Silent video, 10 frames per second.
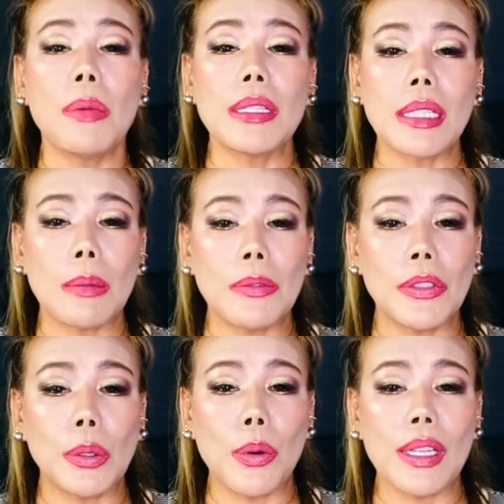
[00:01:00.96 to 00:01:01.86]
but some of
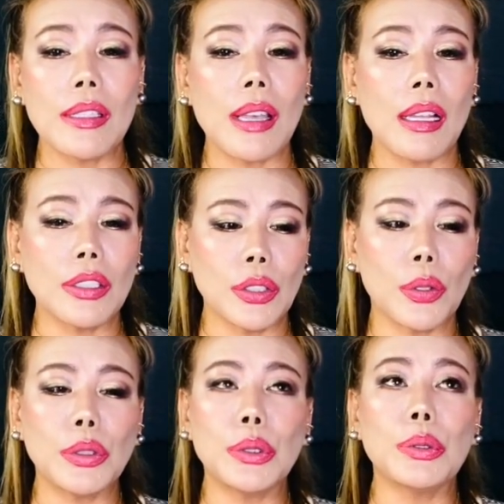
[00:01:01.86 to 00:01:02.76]
the ones I'll
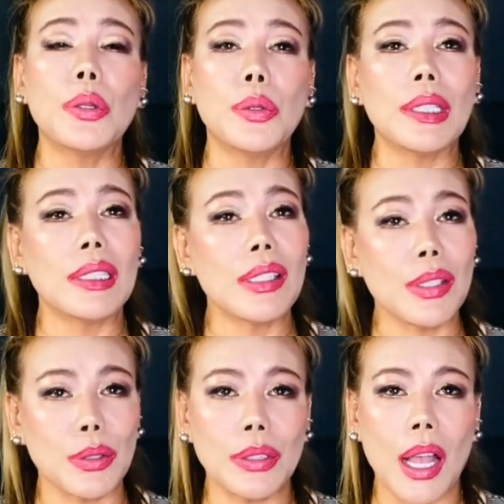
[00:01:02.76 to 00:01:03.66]
show you really
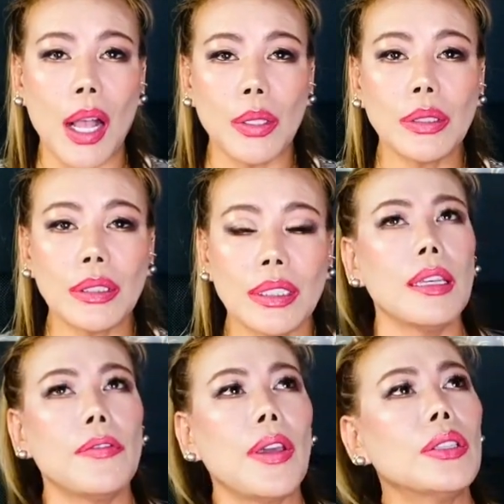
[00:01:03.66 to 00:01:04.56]
stood out,
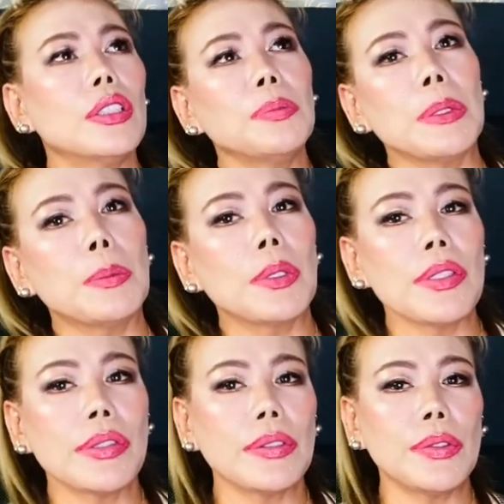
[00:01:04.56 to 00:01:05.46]
even on
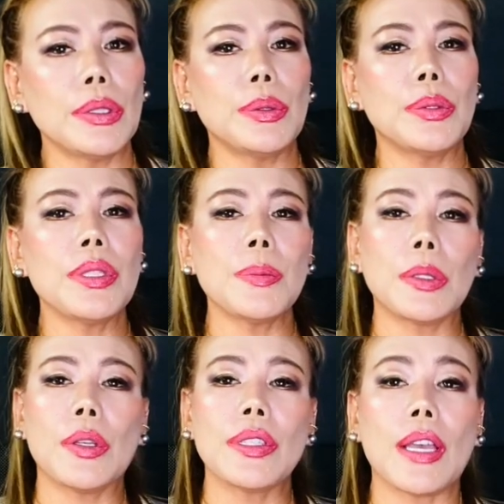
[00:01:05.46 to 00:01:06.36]
people's reviews,
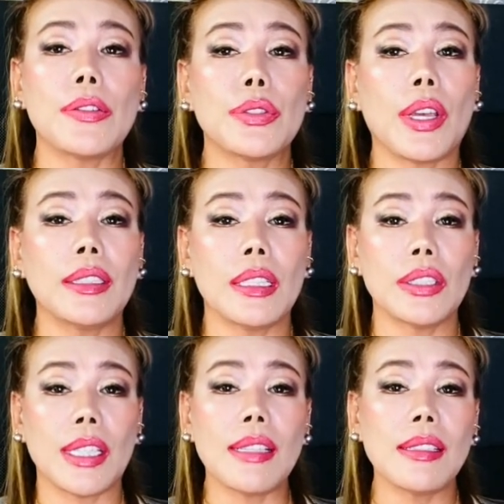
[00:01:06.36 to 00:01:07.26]
because I've tried
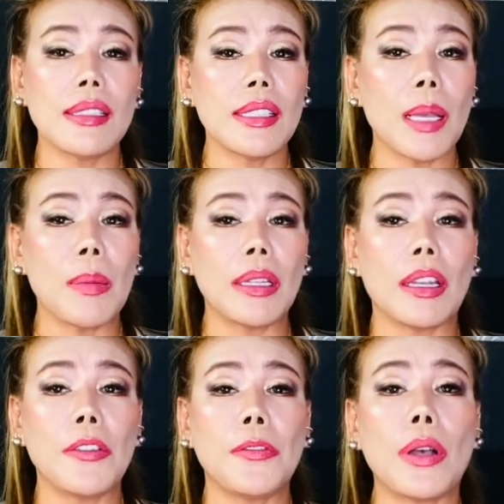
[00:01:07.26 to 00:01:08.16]
and tested them and
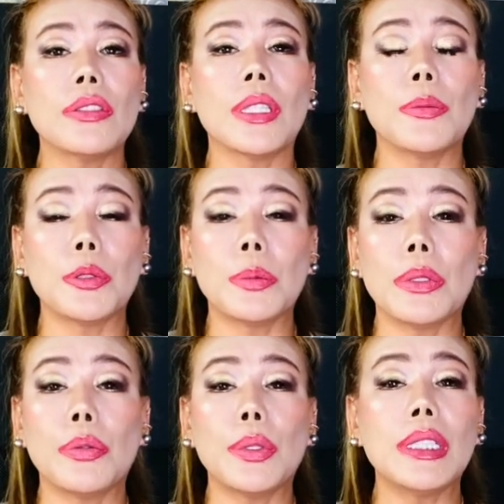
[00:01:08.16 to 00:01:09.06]
I found them to be
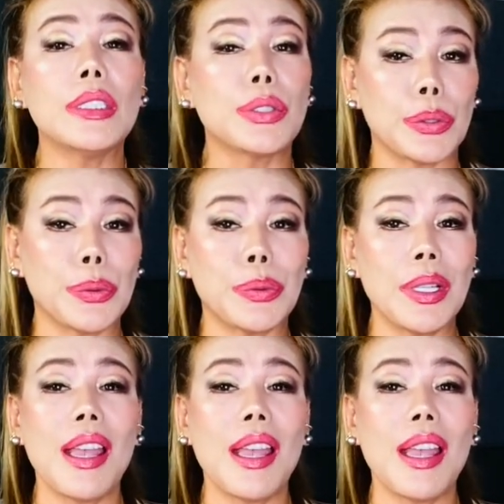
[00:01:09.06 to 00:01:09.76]
really true,